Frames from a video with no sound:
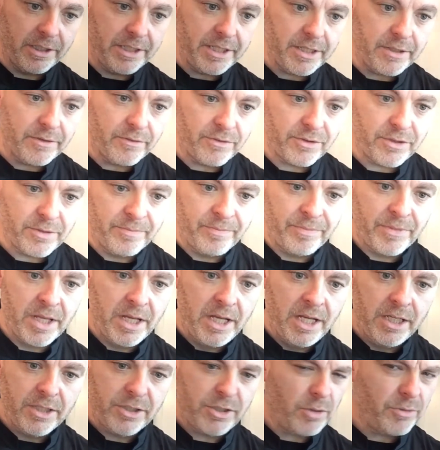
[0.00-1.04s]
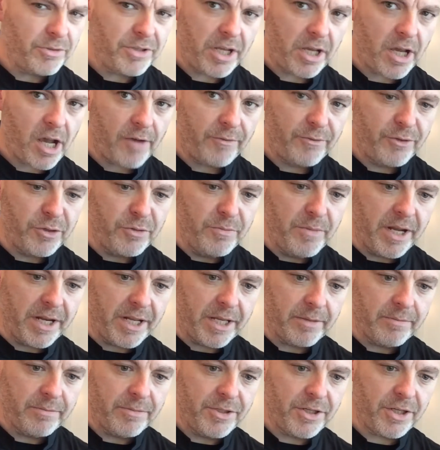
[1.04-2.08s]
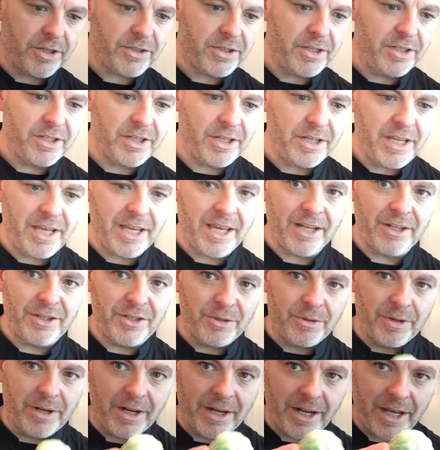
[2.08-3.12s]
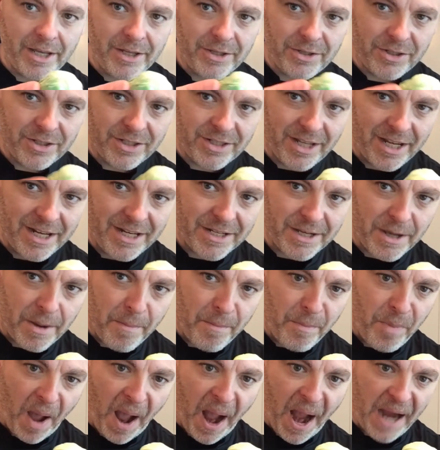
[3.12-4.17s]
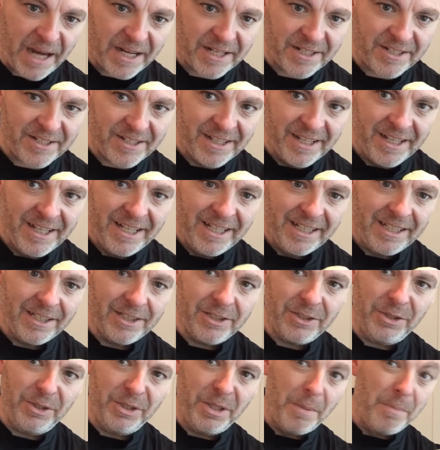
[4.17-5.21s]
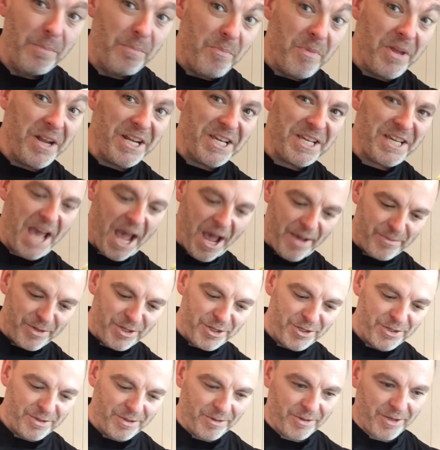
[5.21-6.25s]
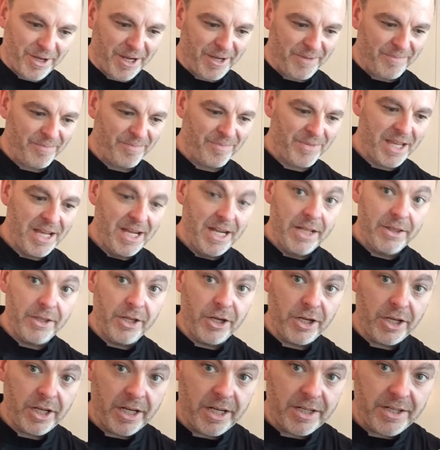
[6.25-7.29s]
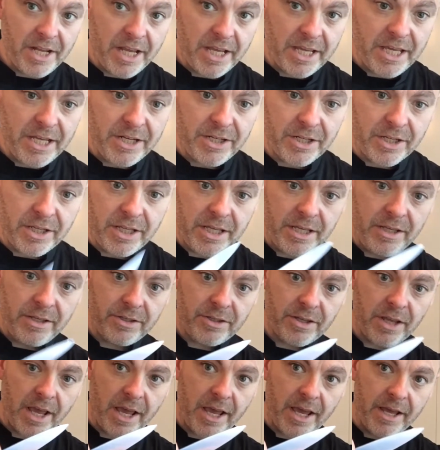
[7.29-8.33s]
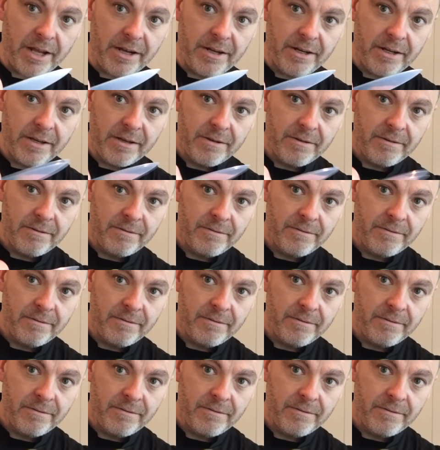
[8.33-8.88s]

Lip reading: leaves. Don't take off too many, just until you get to a nice, tight, compact little mini cabbage, okay? Then you're going to take each of these and